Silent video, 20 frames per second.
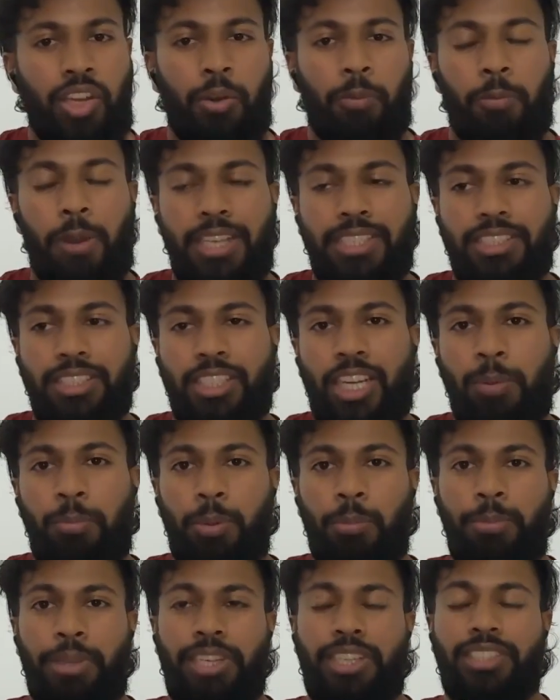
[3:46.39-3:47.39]
Rest a couple
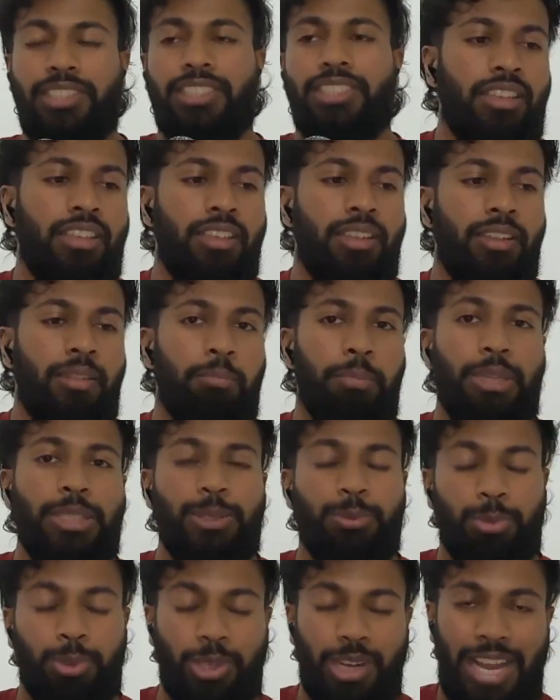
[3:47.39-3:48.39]
minutes,
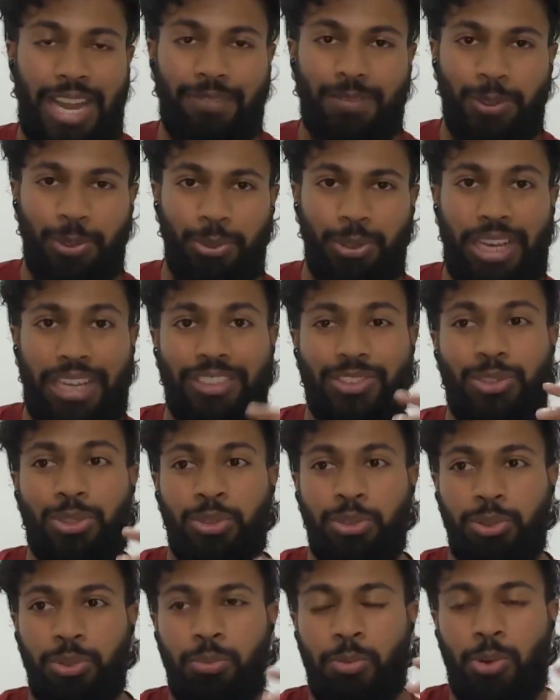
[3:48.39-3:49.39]
because we're going to have to do that
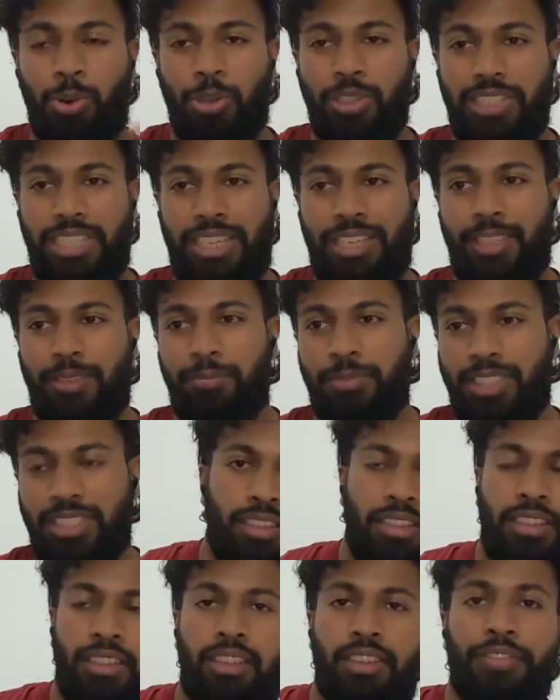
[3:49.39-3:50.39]
2 more times.
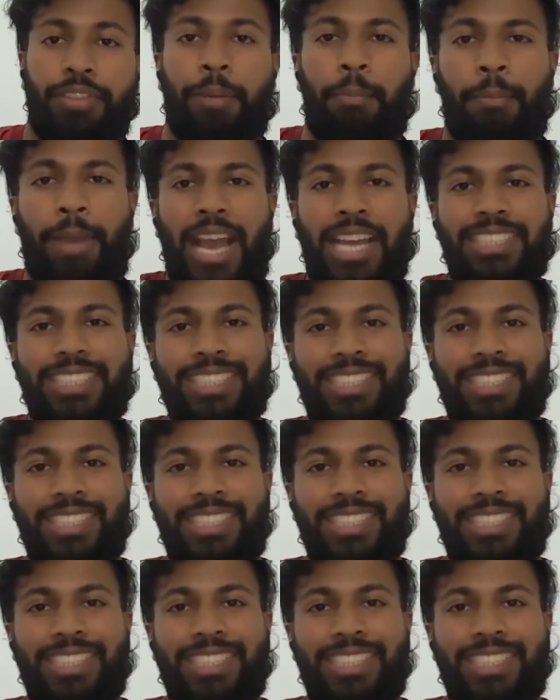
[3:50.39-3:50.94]
The magic in